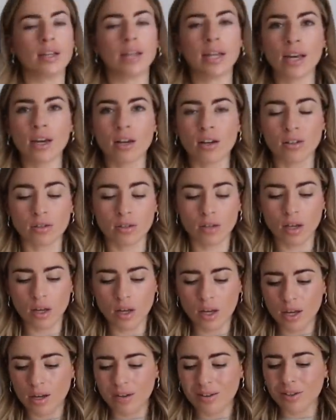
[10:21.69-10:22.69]
knickers.
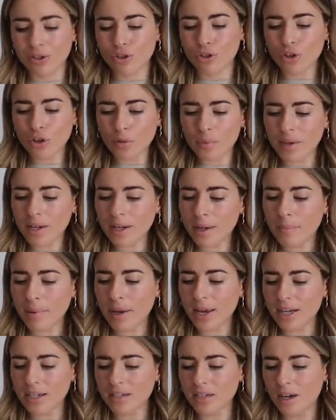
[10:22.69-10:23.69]
Stupidly
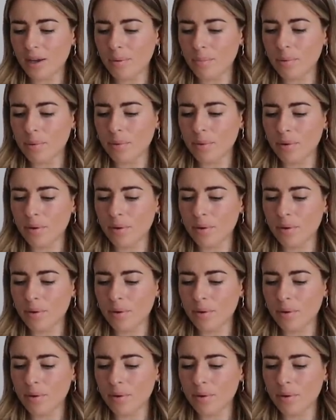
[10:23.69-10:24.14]
picked up